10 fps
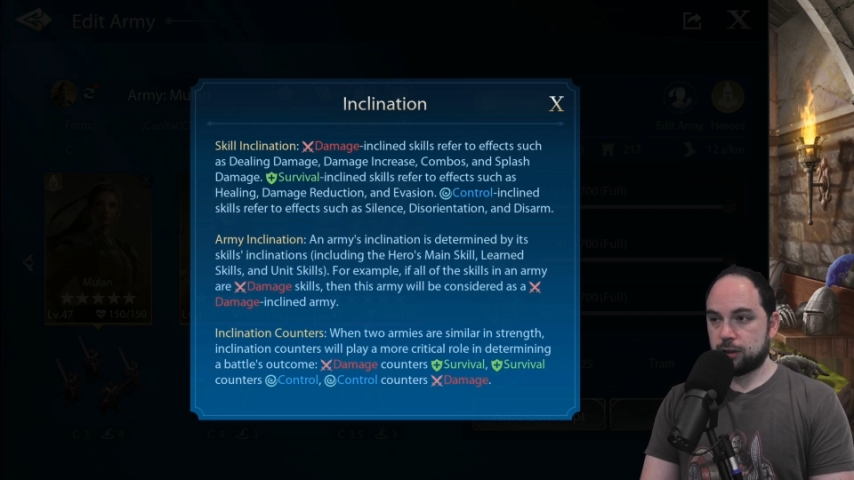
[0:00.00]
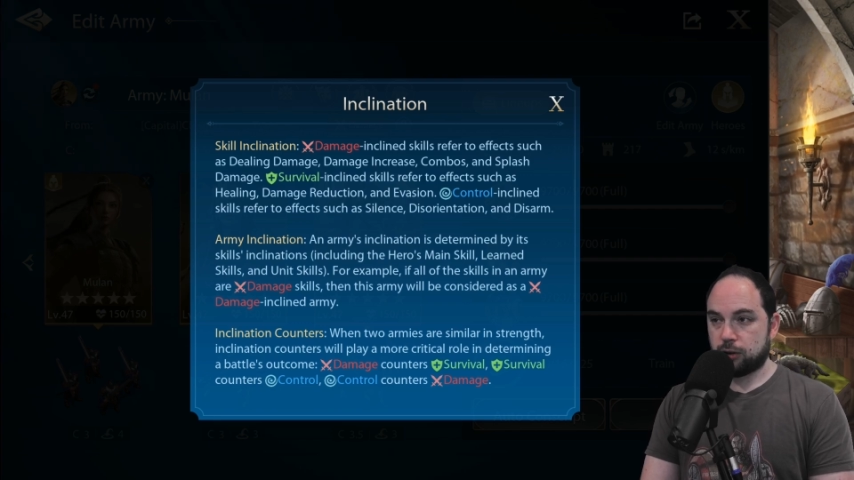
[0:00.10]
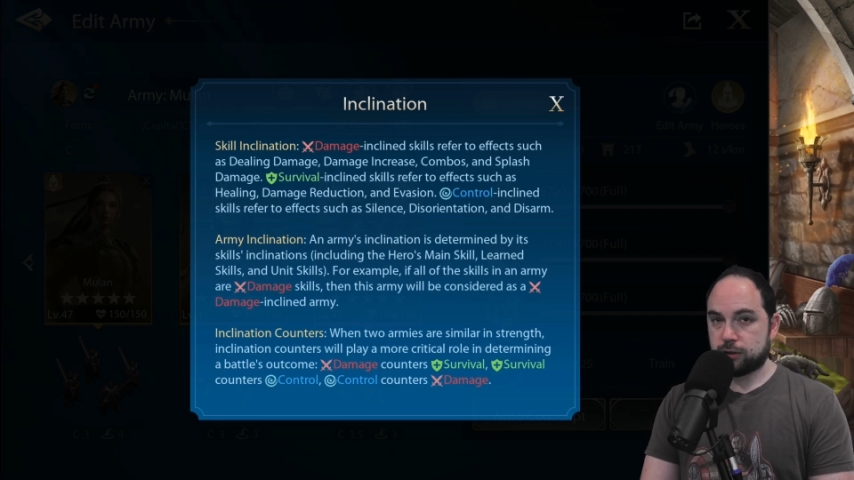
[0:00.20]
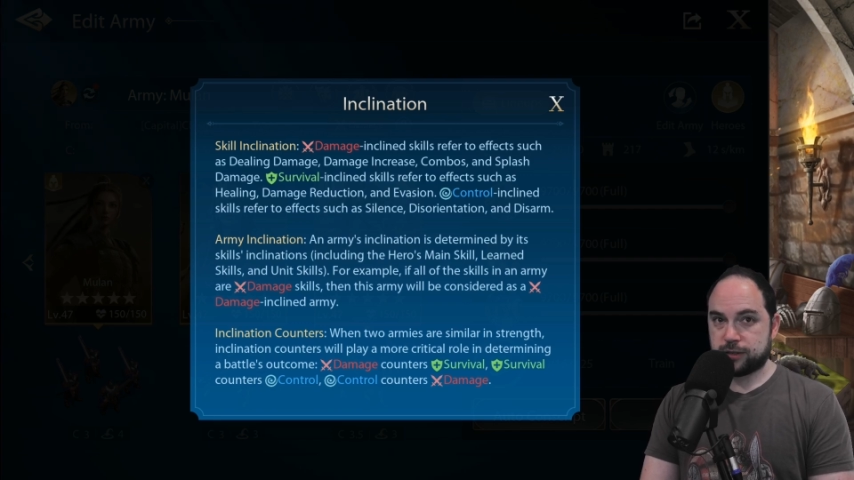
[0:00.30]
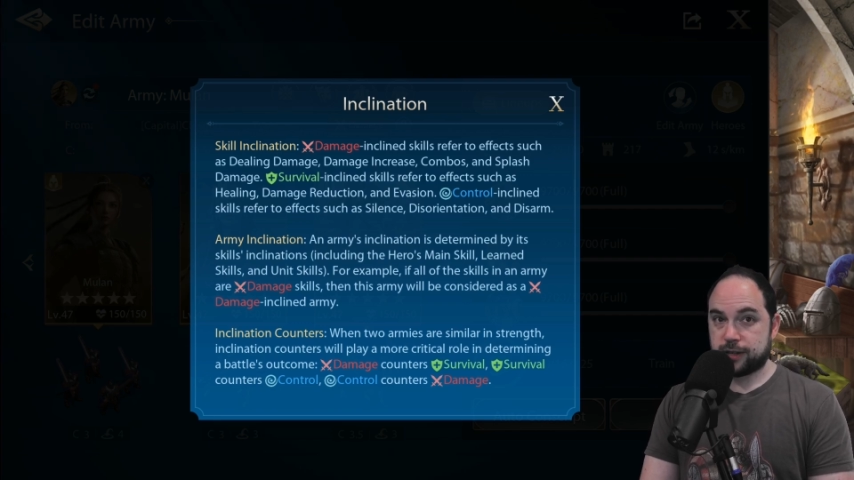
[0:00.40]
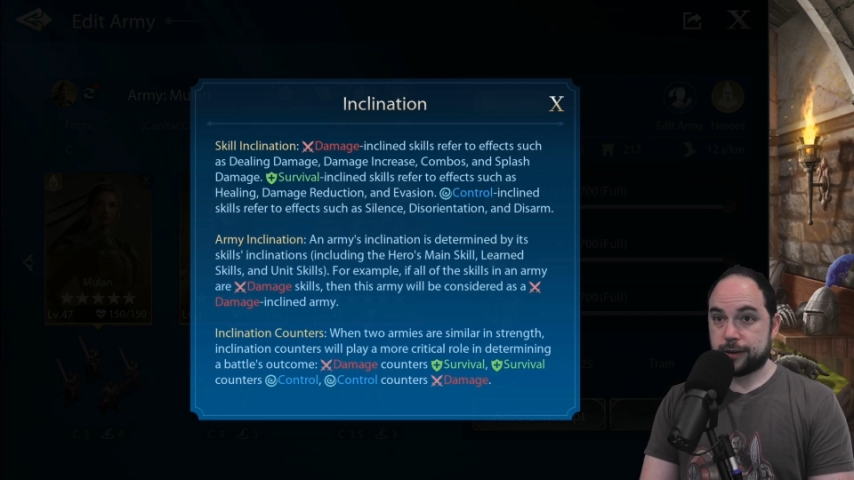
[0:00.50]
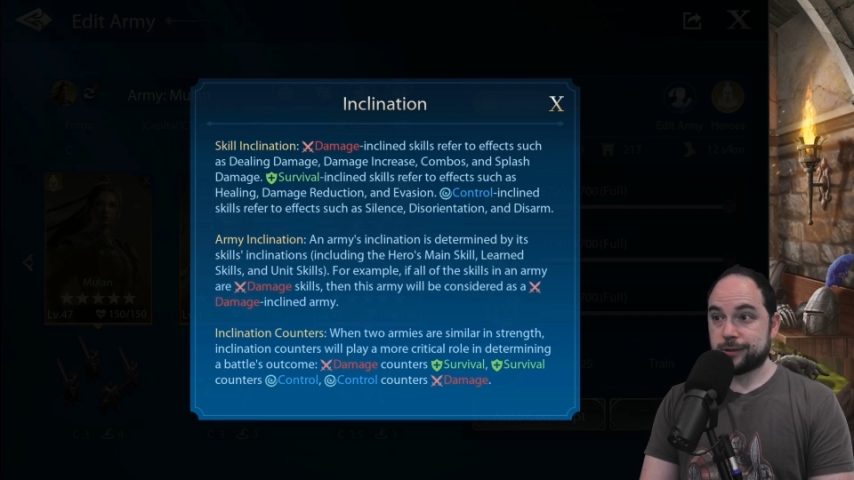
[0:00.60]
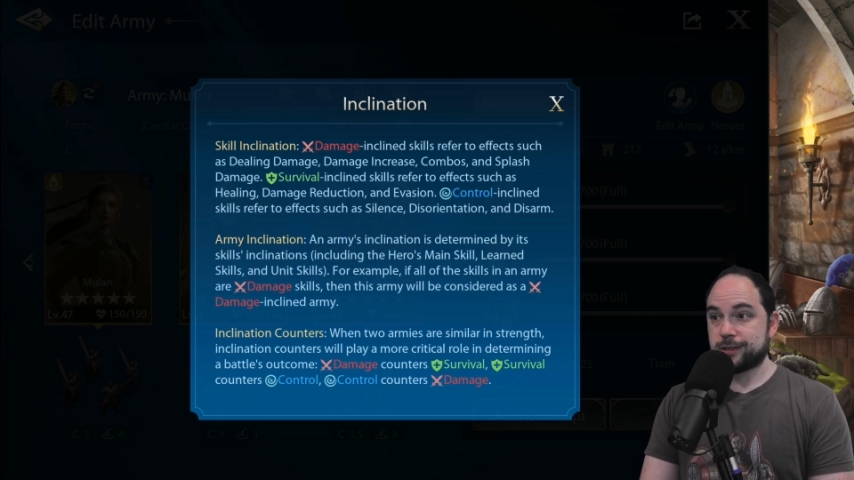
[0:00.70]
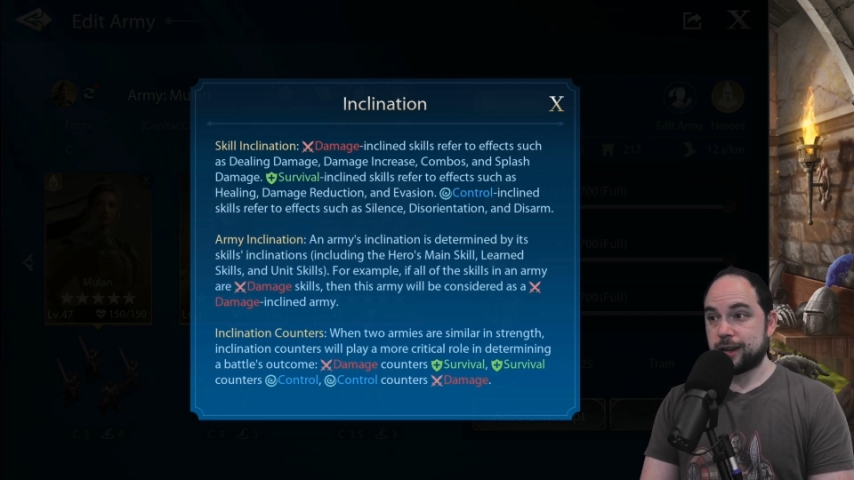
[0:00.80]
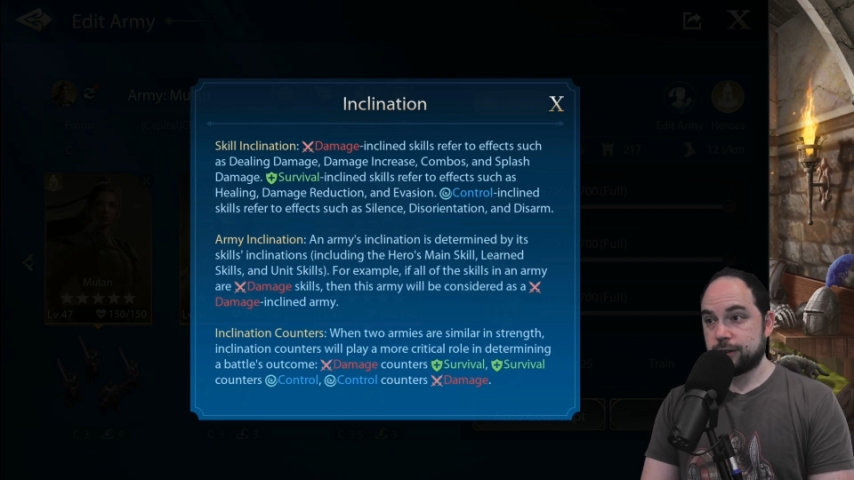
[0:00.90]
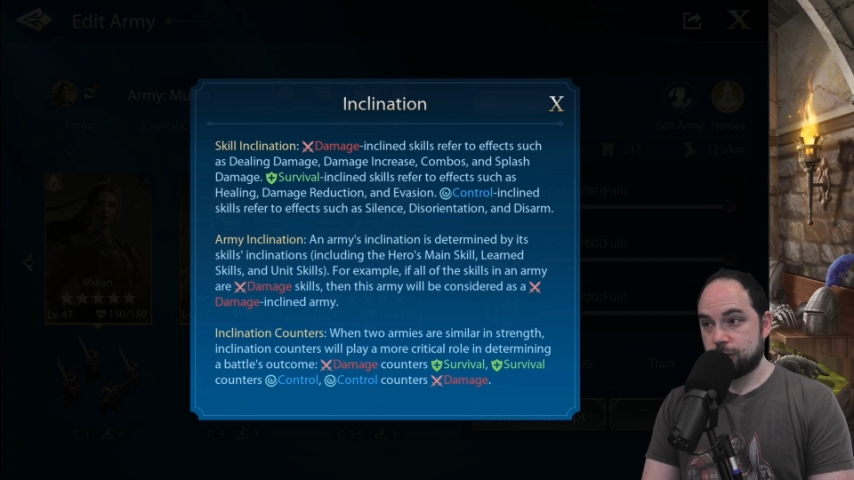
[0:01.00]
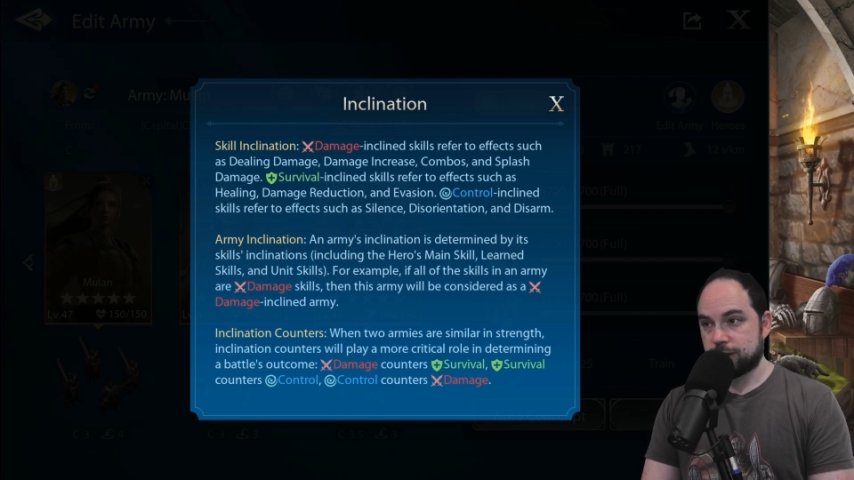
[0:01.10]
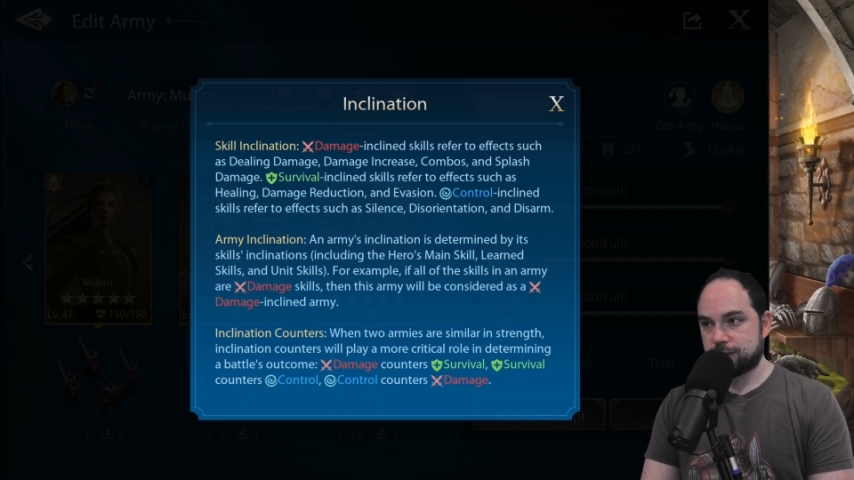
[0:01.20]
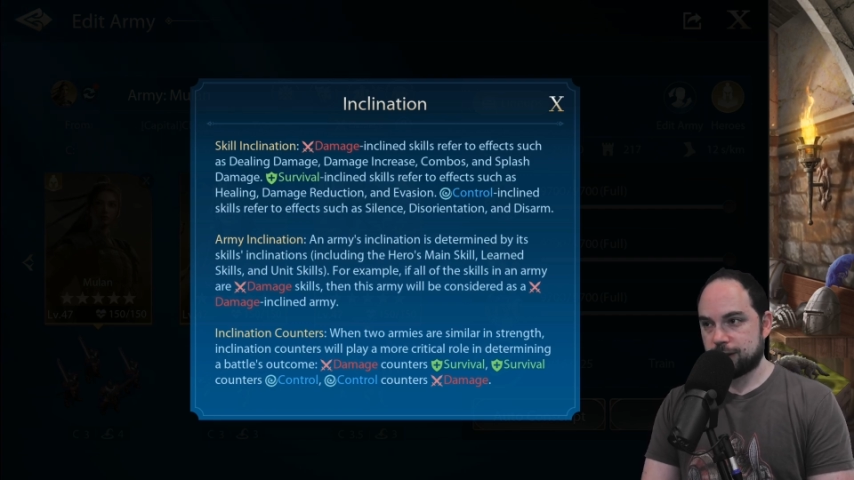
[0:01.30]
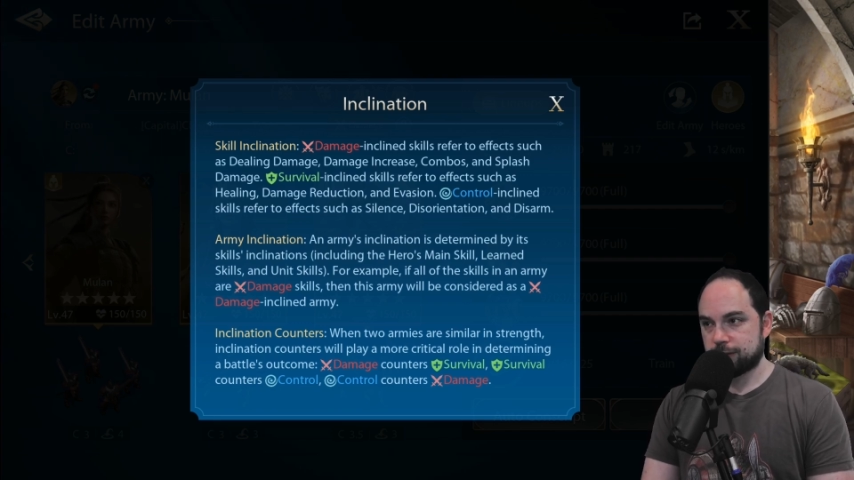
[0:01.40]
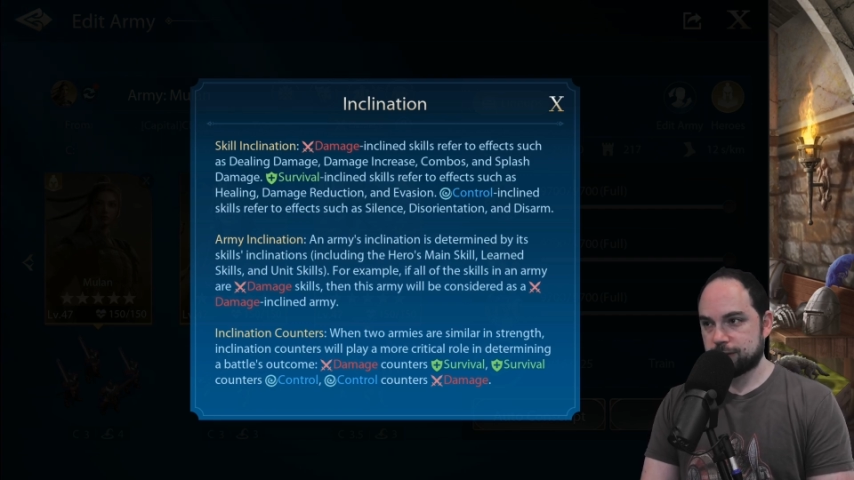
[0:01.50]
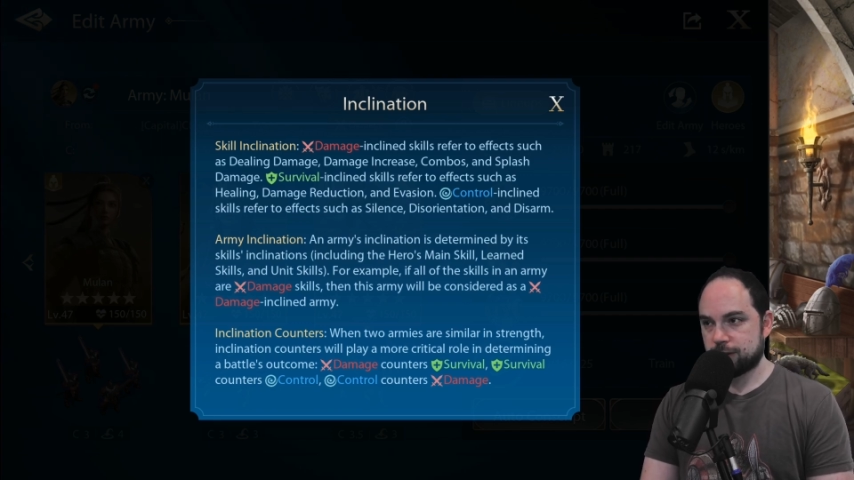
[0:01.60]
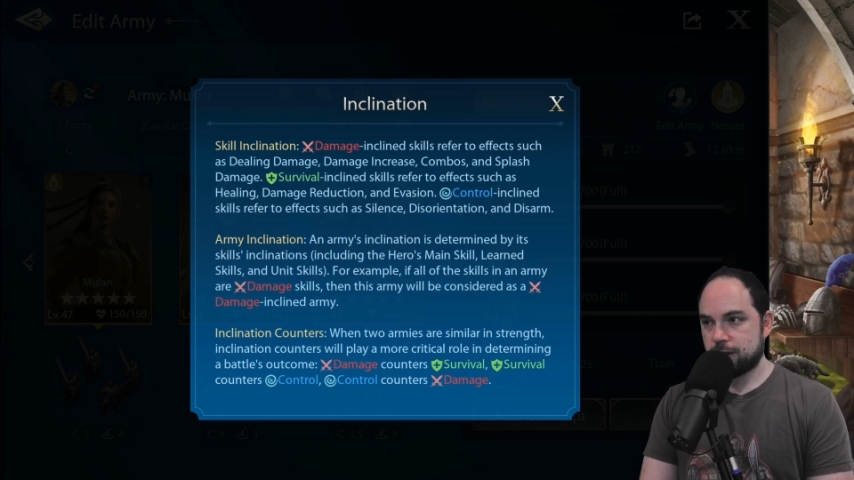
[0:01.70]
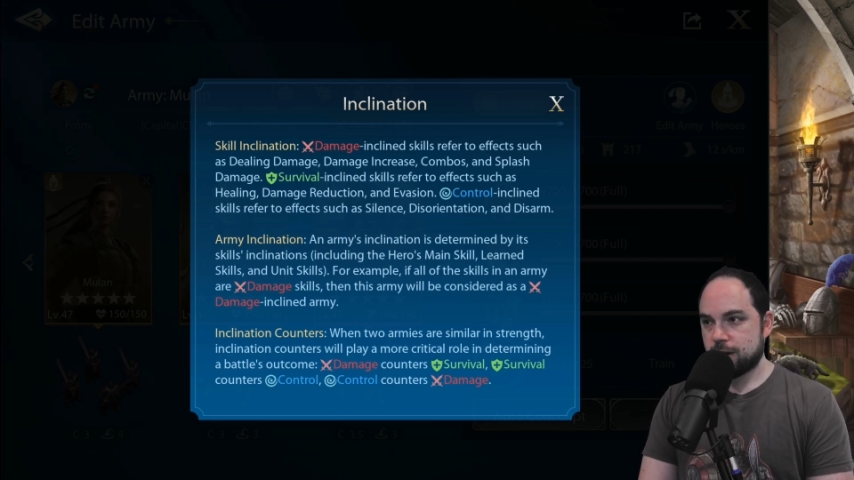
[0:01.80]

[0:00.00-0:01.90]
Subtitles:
learned skills, and unit skills.